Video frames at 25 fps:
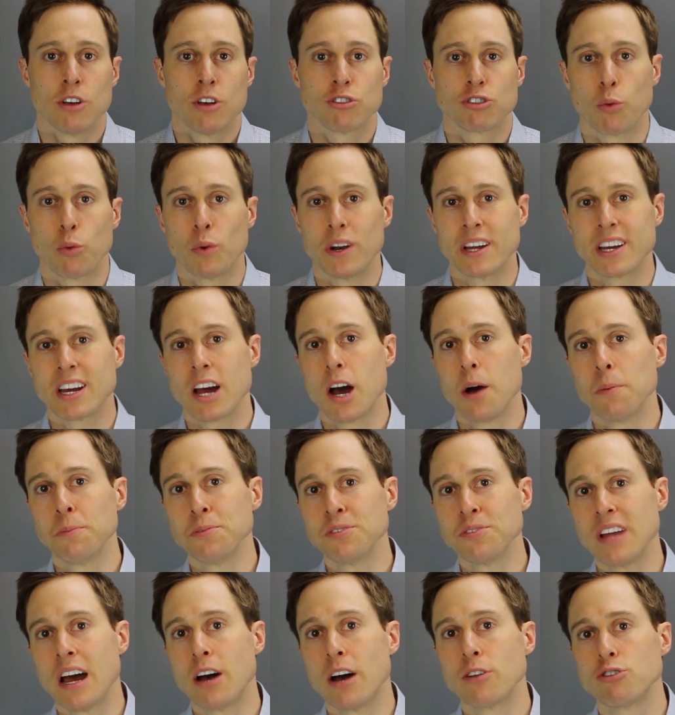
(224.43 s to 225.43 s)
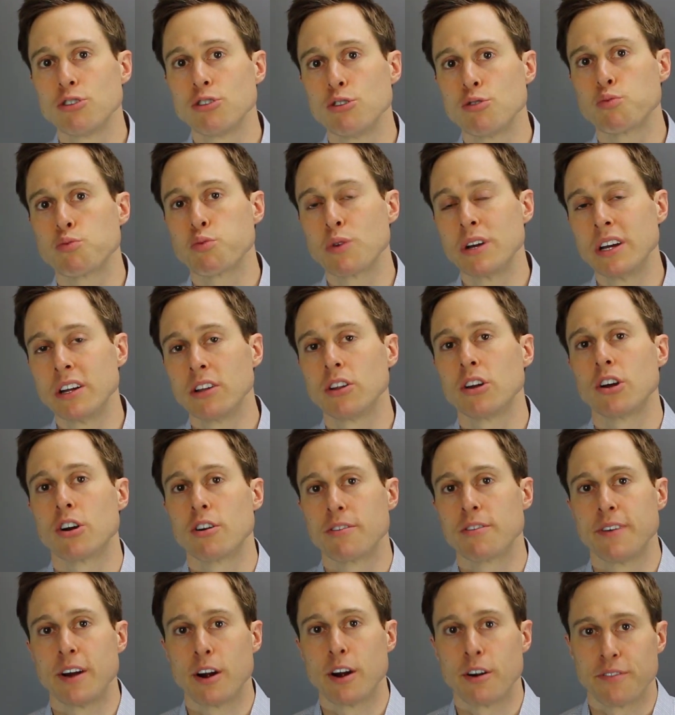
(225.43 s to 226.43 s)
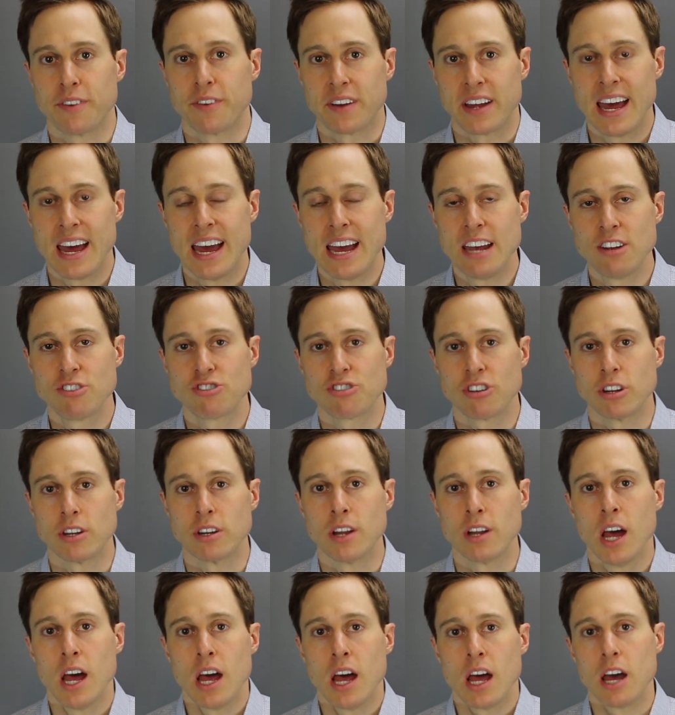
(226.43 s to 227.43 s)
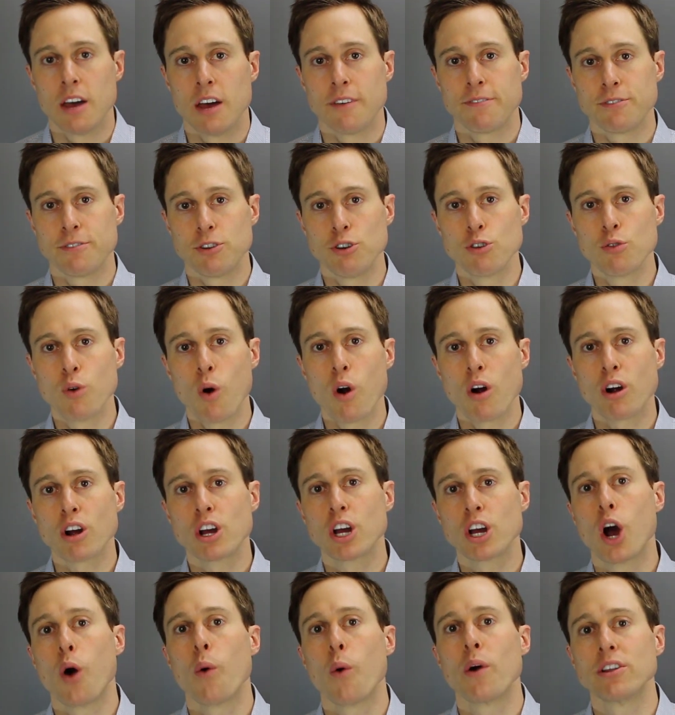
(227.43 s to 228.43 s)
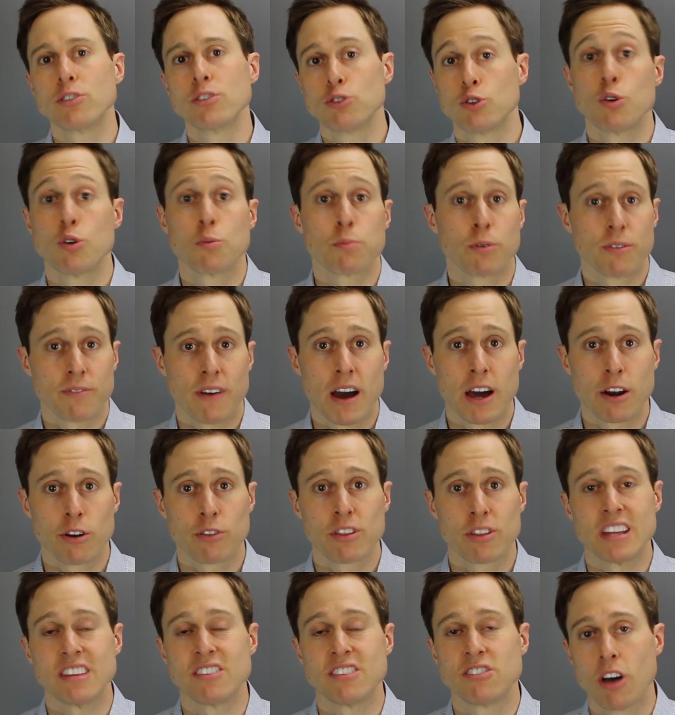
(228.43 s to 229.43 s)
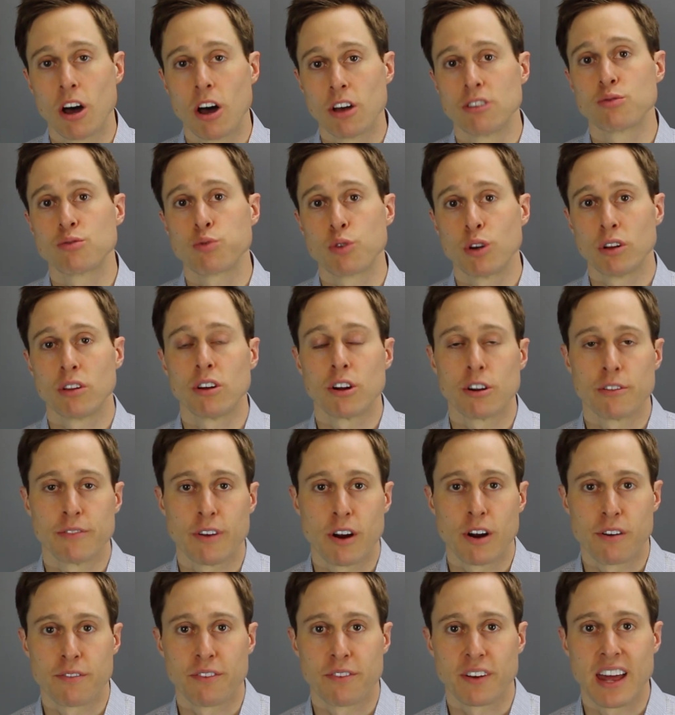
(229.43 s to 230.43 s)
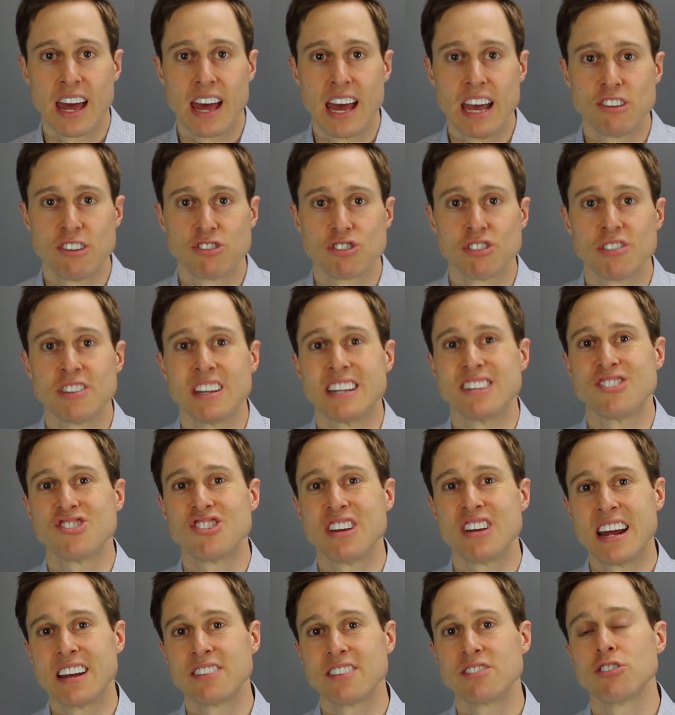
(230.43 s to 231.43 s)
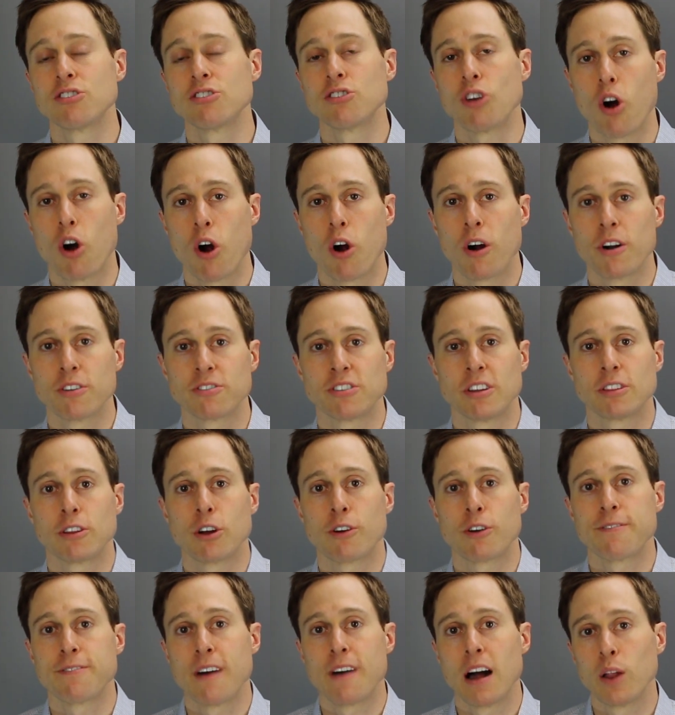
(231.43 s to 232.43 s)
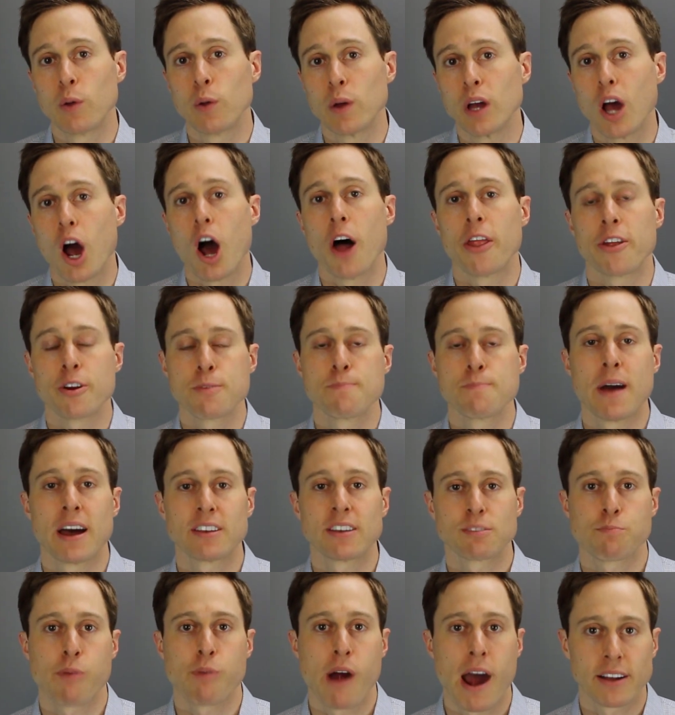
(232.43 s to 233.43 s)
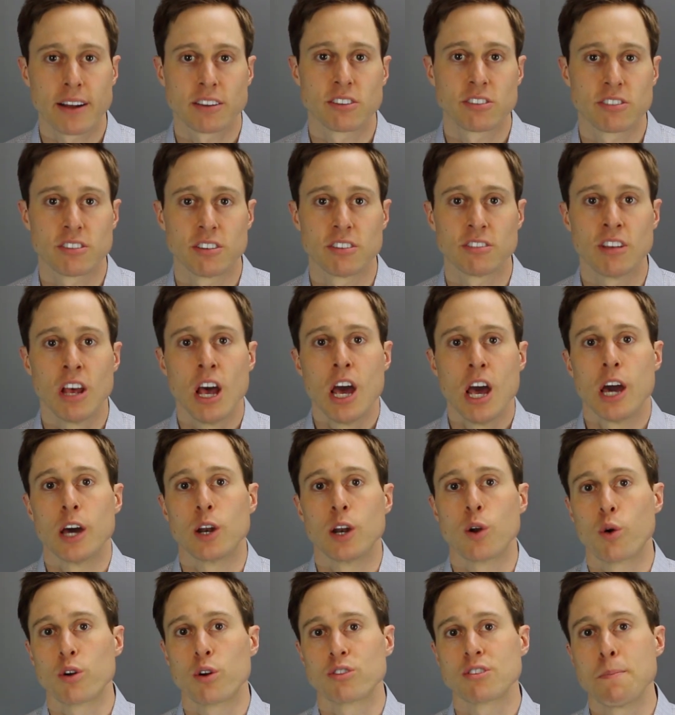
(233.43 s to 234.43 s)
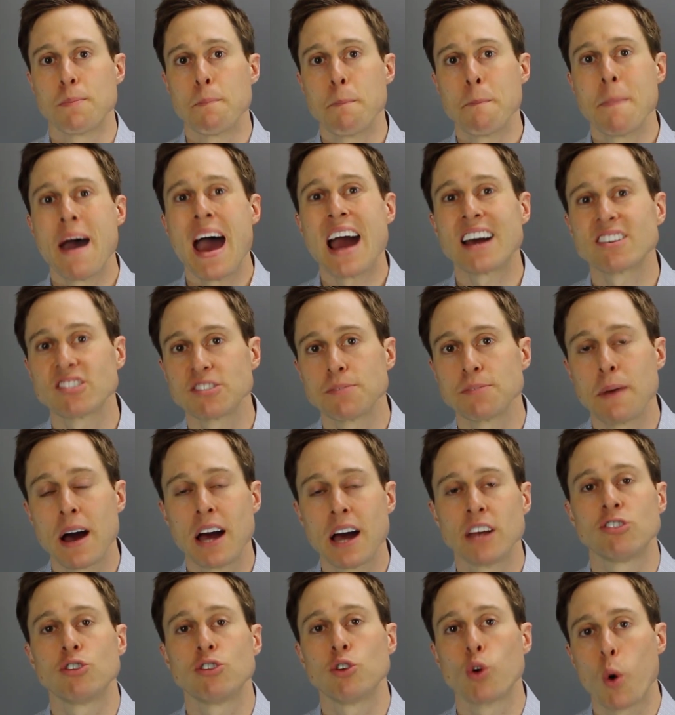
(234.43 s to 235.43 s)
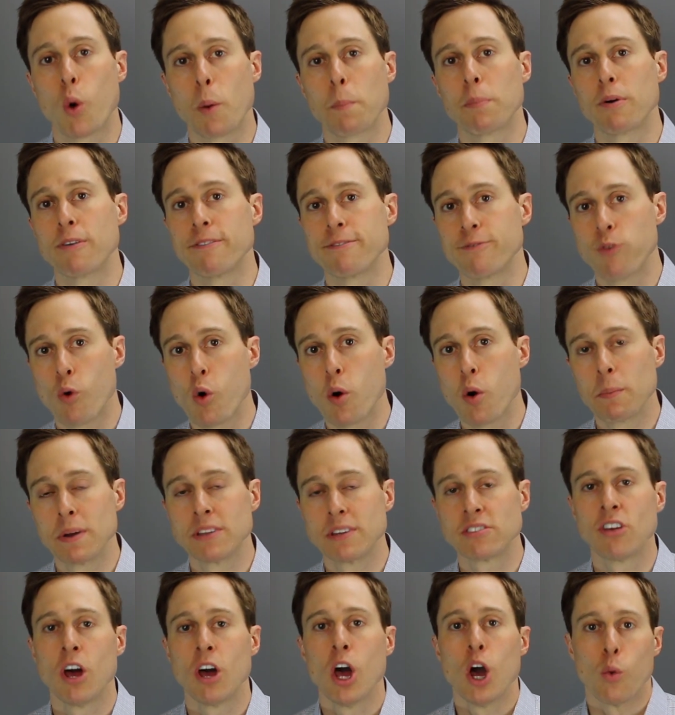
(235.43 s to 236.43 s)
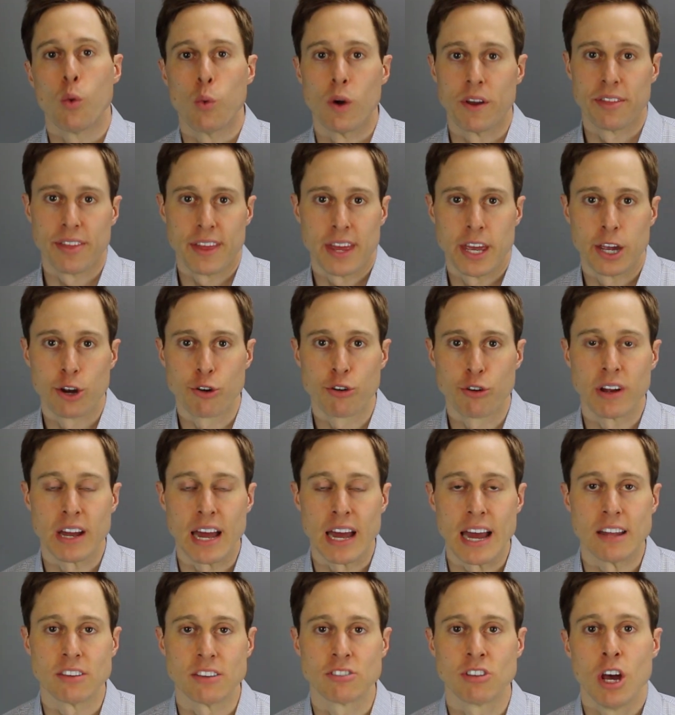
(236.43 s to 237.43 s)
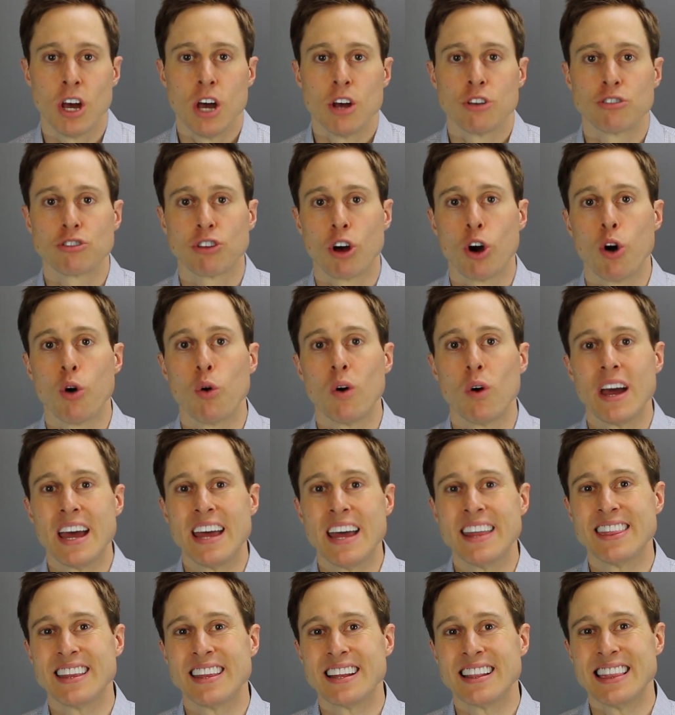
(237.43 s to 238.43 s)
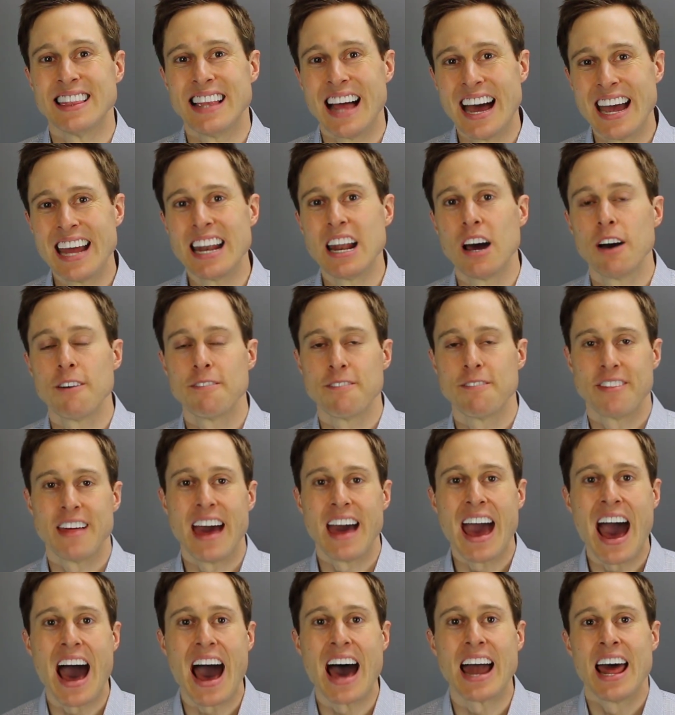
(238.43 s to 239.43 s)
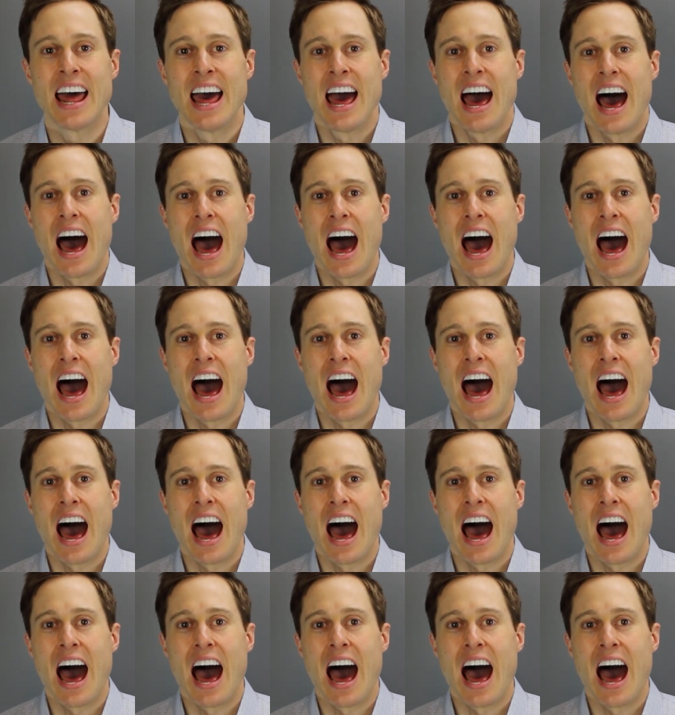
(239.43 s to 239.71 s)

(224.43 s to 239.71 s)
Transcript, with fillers: So when it comes down to real ear verification, if you are going to a provider that does real ear verification, the chances are is that they're following other best practices in order to maximize your performance with hearing aids. So in the light of that,